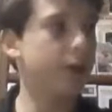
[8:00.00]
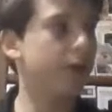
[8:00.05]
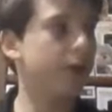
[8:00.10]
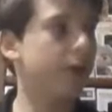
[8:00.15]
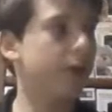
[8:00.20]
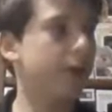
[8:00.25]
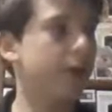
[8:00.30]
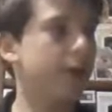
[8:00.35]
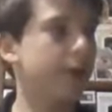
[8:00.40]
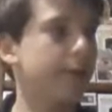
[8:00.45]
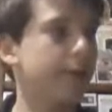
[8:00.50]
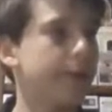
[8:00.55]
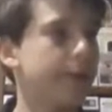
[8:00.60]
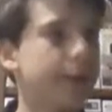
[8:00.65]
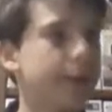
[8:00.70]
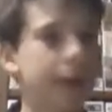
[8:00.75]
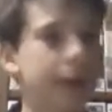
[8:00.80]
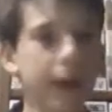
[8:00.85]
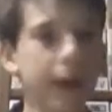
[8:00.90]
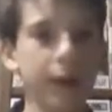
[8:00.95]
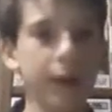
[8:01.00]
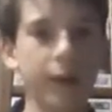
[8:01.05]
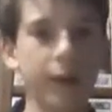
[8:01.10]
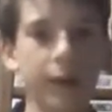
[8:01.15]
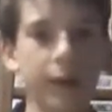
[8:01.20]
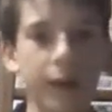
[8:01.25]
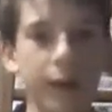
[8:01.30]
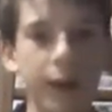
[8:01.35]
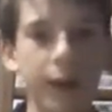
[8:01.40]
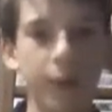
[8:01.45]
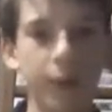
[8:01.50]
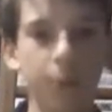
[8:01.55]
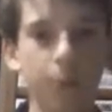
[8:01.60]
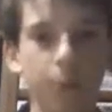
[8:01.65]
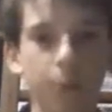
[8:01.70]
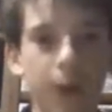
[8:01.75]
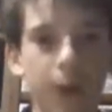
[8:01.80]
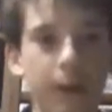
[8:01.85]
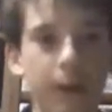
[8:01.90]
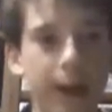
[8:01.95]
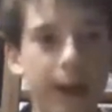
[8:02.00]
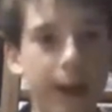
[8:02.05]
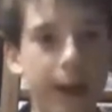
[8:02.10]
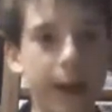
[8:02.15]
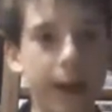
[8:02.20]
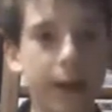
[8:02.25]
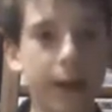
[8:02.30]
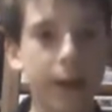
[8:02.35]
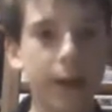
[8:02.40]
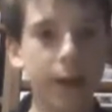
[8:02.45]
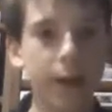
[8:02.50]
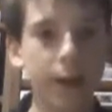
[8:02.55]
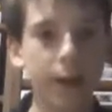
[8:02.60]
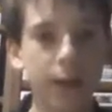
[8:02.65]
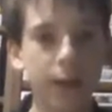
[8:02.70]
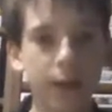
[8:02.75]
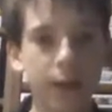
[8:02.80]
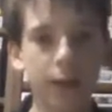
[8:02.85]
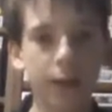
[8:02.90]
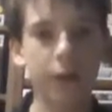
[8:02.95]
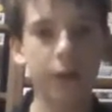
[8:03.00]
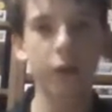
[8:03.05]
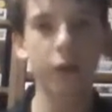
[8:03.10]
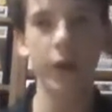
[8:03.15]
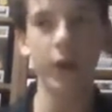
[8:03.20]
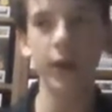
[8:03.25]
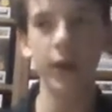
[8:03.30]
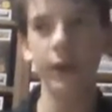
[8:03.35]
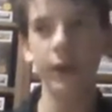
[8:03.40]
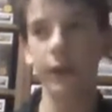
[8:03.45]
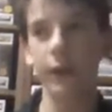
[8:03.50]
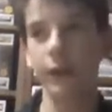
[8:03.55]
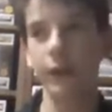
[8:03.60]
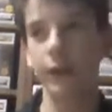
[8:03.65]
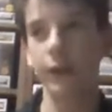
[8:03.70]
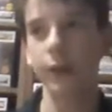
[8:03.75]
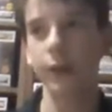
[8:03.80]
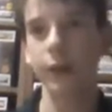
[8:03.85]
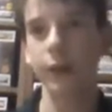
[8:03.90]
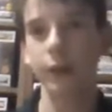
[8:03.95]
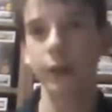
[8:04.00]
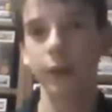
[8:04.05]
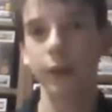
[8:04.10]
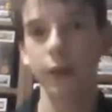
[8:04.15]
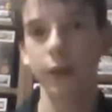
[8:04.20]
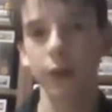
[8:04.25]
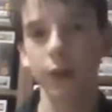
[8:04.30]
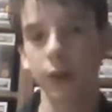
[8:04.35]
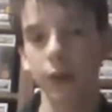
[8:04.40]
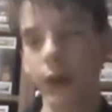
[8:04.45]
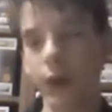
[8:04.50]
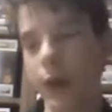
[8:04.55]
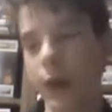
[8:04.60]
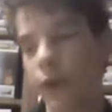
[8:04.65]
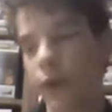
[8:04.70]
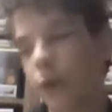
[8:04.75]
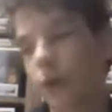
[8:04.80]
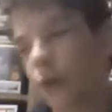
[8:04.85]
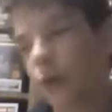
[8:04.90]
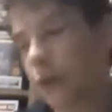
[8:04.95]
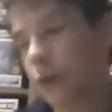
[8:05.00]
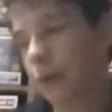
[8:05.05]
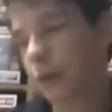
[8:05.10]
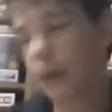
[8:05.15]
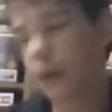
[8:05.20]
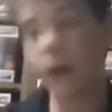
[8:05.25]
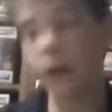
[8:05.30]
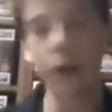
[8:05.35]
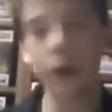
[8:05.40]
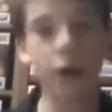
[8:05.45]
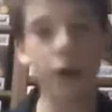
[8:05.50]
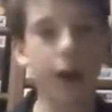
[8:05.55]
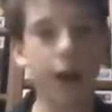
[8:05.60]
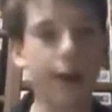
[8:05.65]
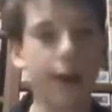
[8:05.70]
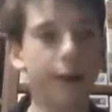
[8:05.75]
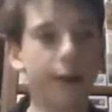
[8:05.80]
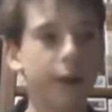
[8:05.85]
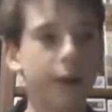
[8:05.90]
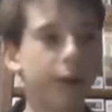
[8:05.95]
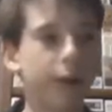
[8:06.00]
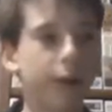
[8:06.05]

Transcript: it's like six in one day. That's crazy. So yeah, so thank you guys